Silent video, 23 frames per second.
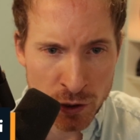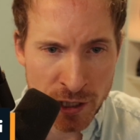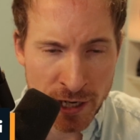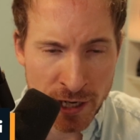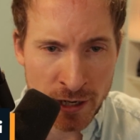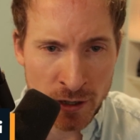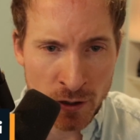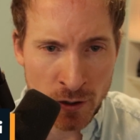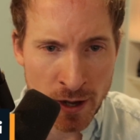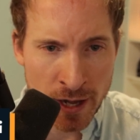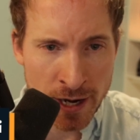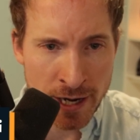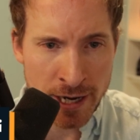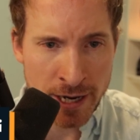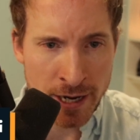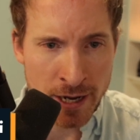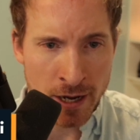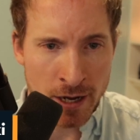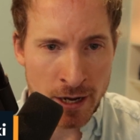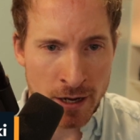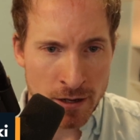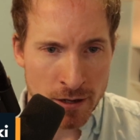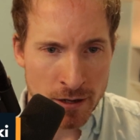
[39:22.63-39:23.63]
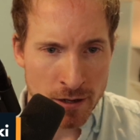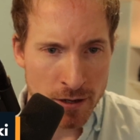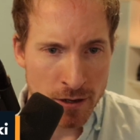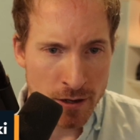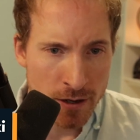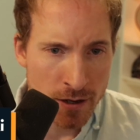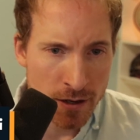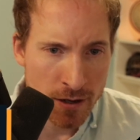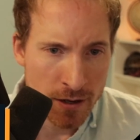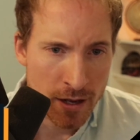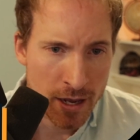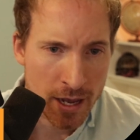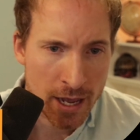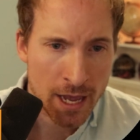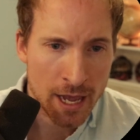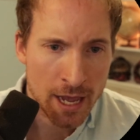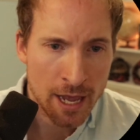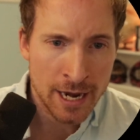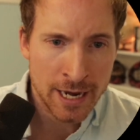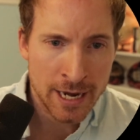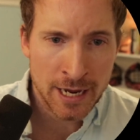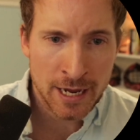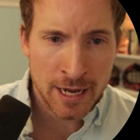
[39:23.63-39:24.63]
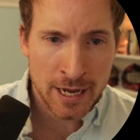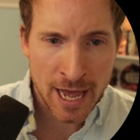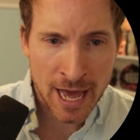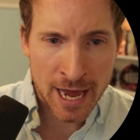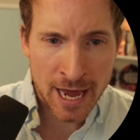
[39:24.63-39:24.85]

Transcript: channel. Any added